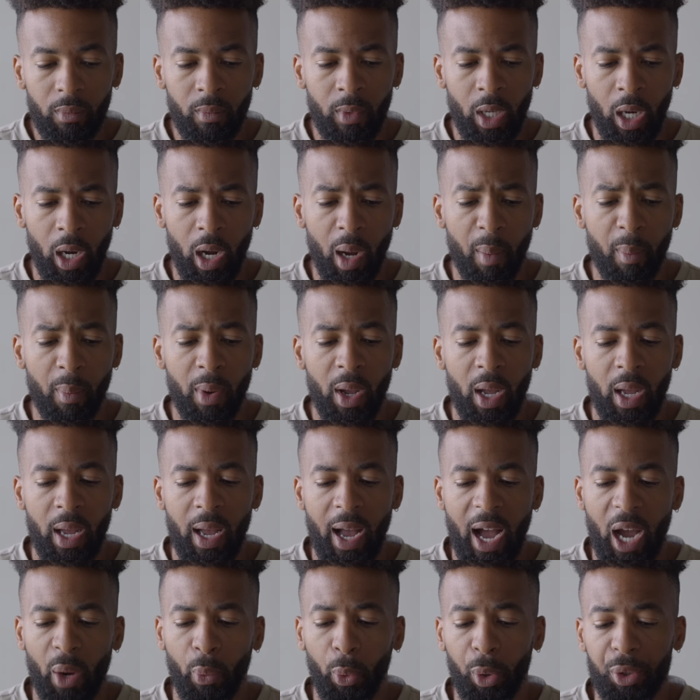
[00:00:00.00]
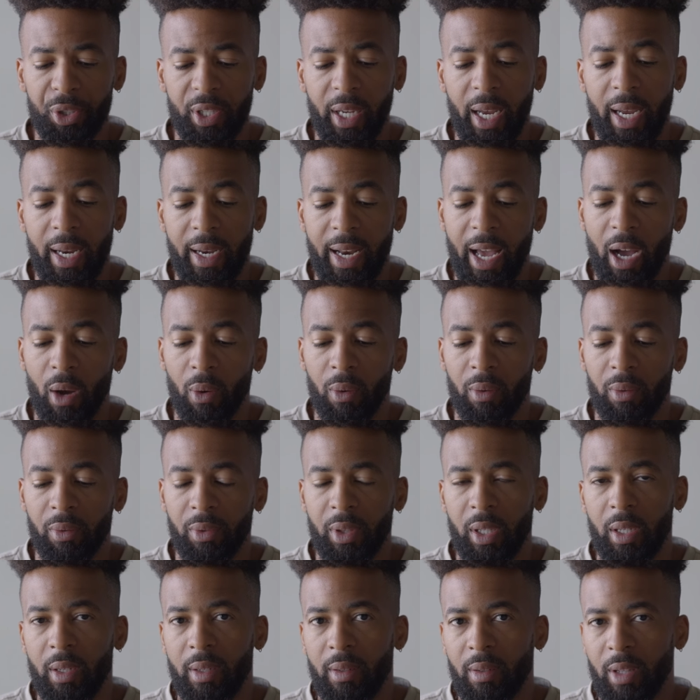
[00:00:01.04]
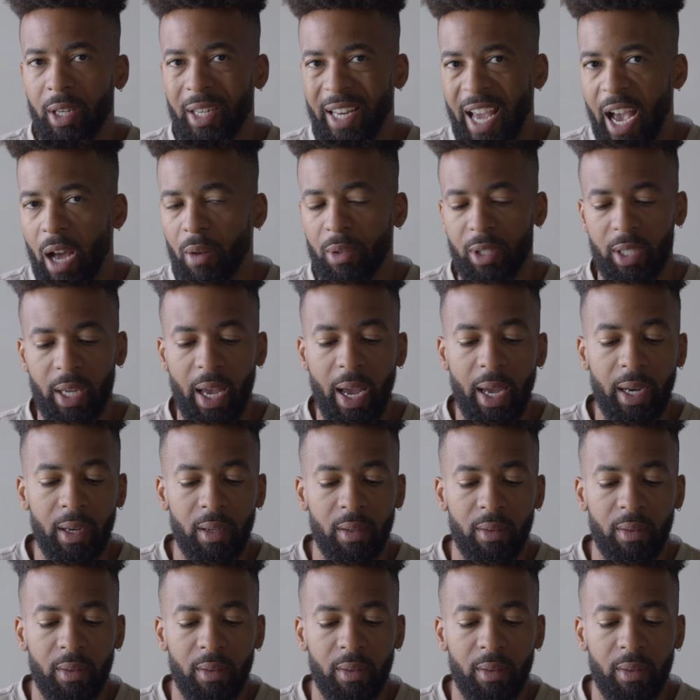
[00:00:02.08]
I will say now the downside,